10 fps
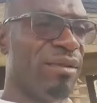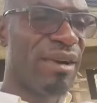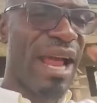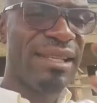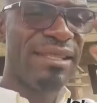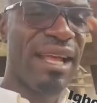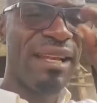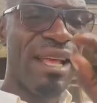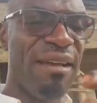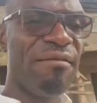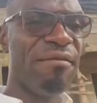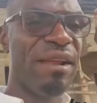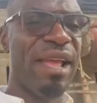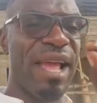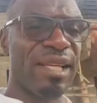write down
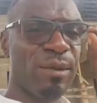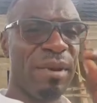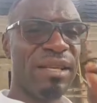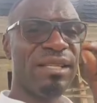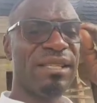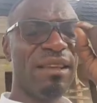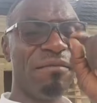every expenses,